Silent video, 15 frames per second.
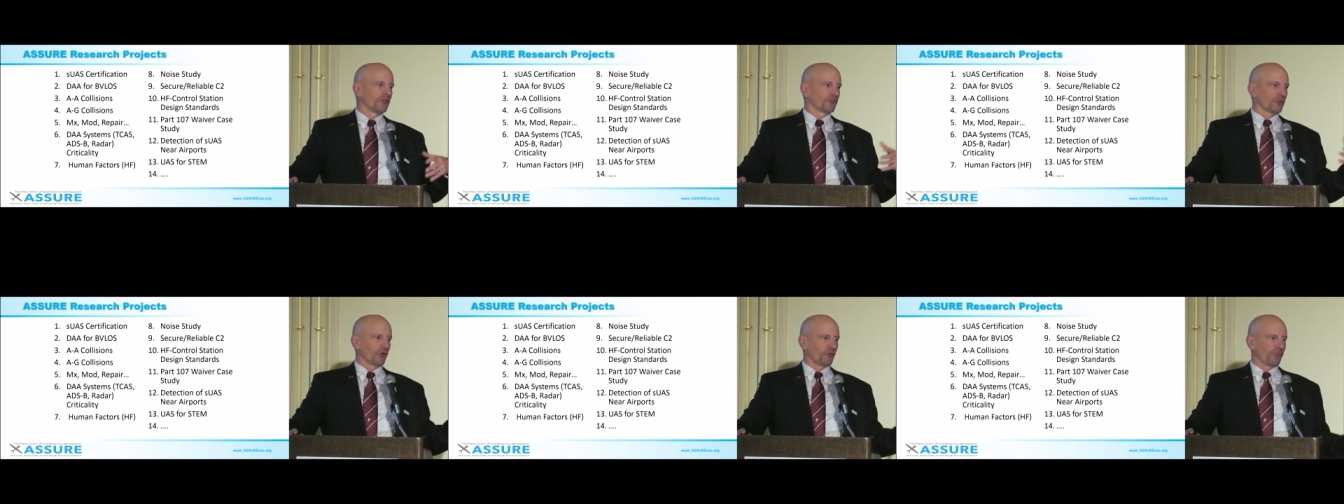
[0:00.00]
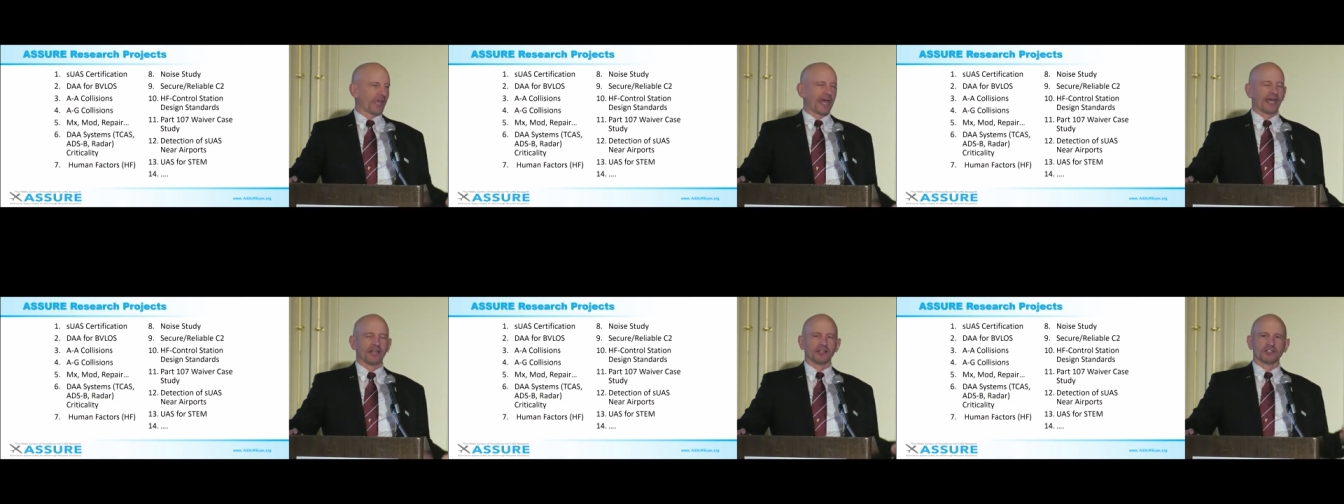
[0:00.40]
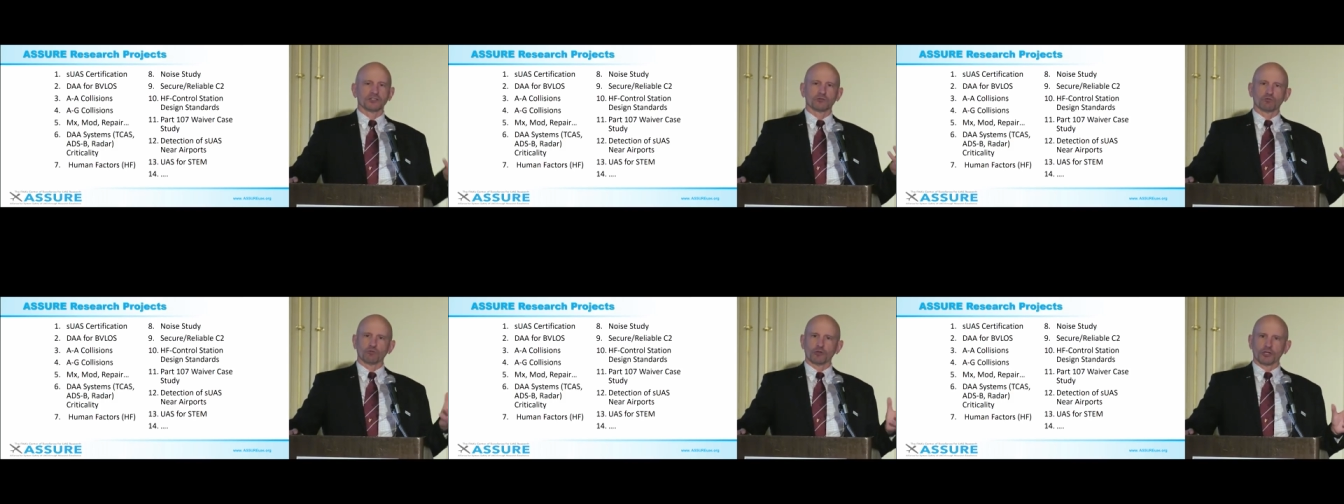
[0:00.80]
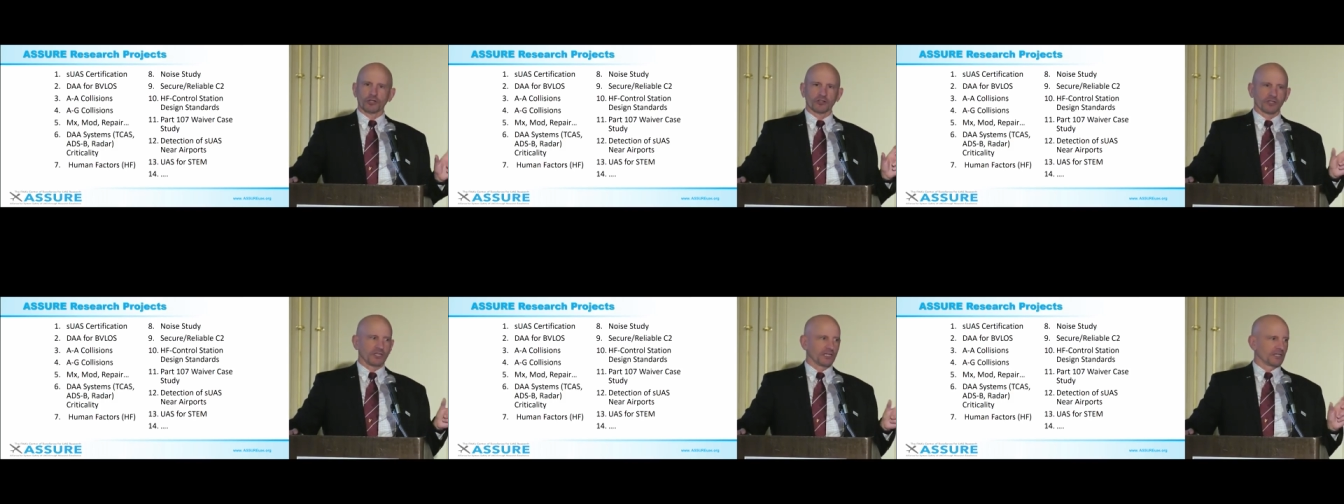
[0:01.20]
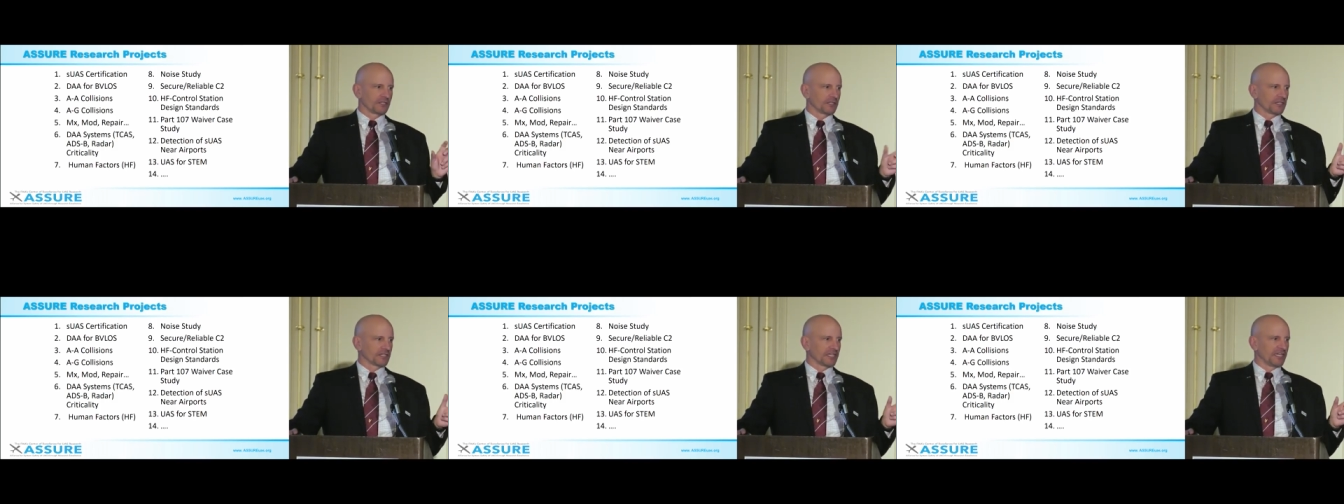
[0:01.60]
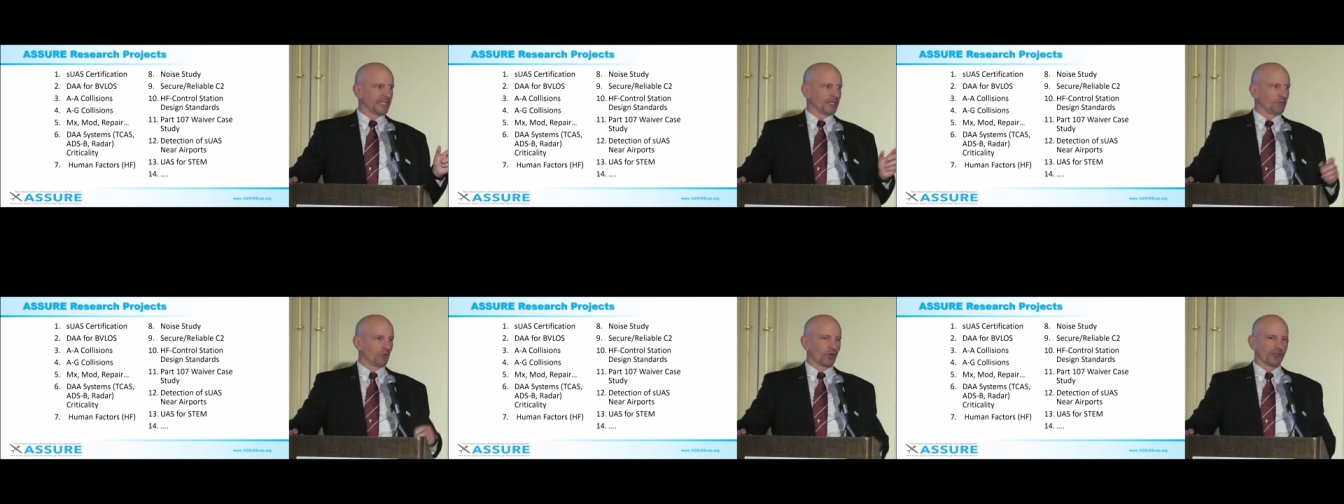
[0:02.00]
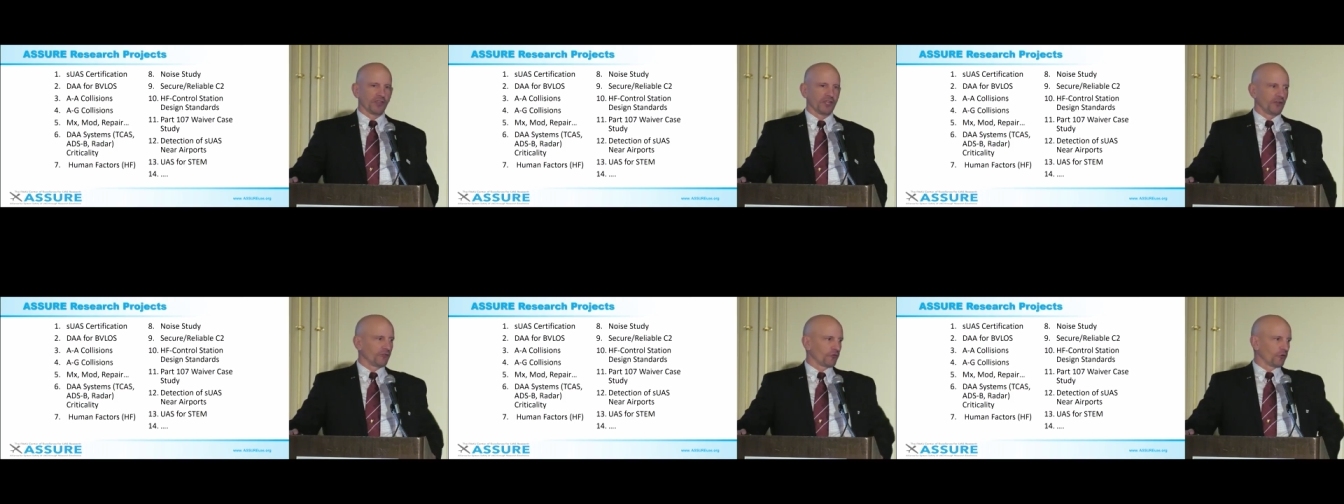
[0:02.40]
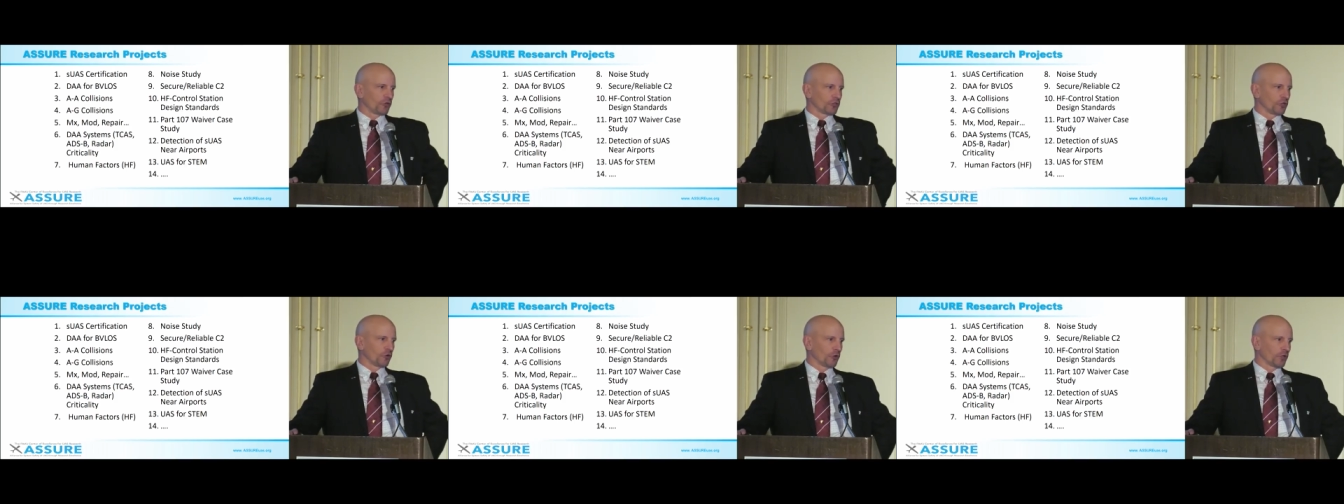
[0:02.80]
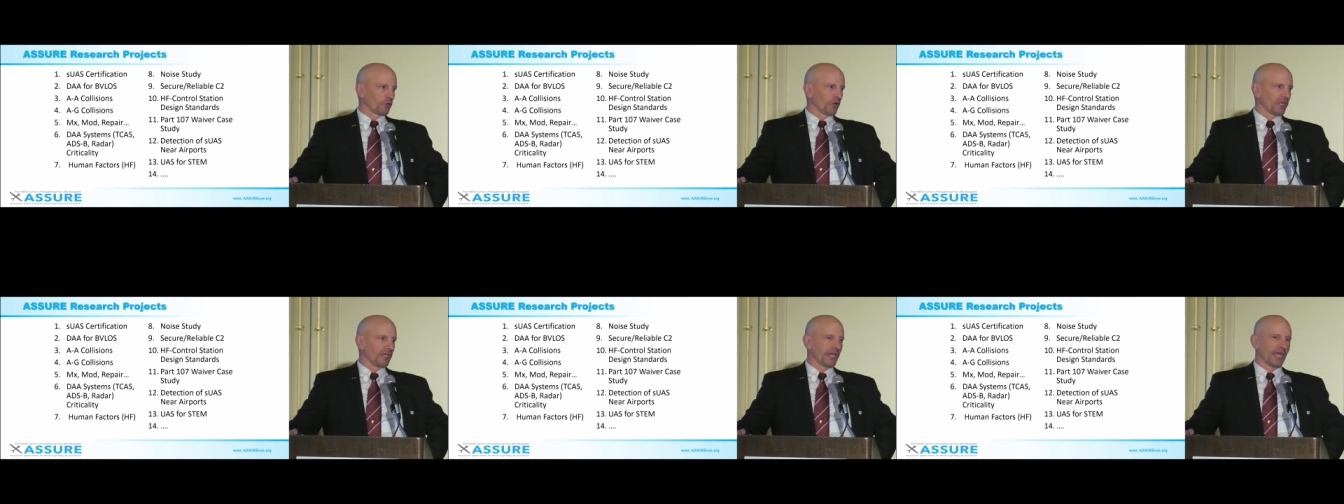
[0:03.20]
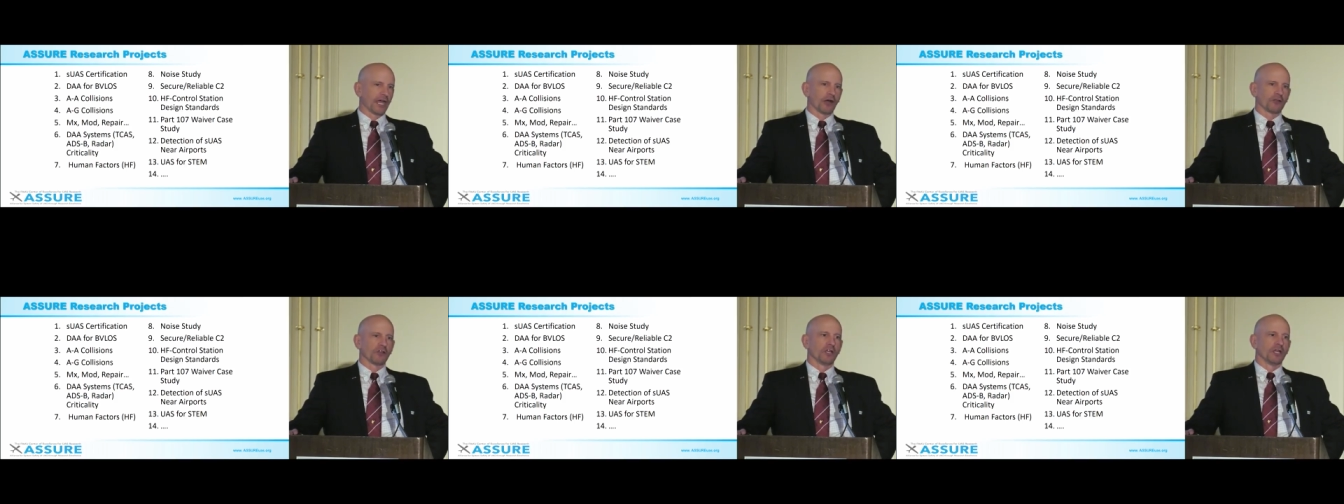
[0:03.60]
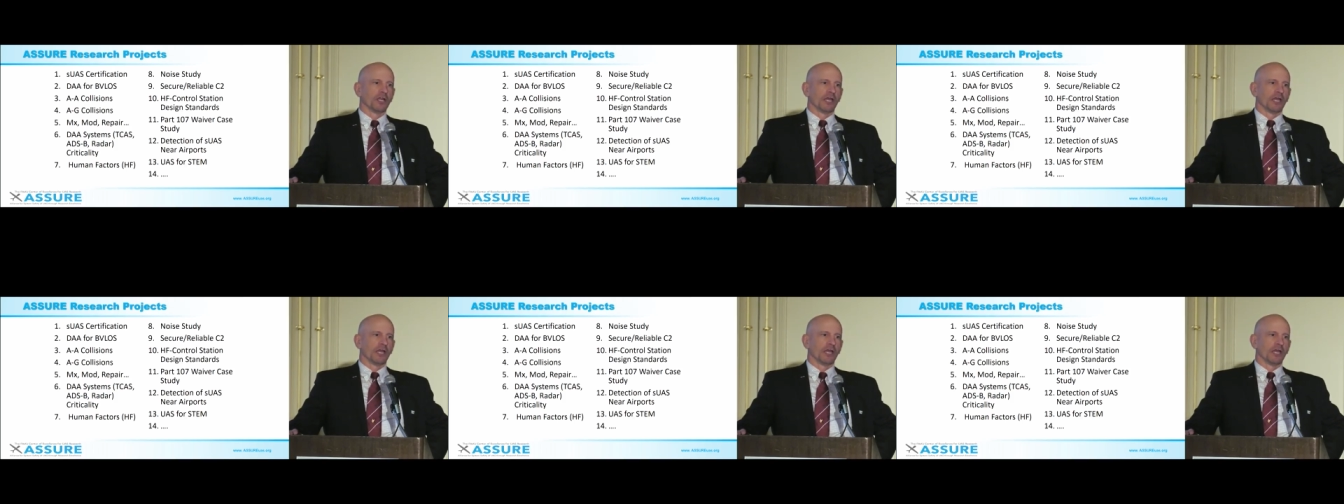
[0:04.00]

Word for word: So that is really a, a key one that is ongoing right now,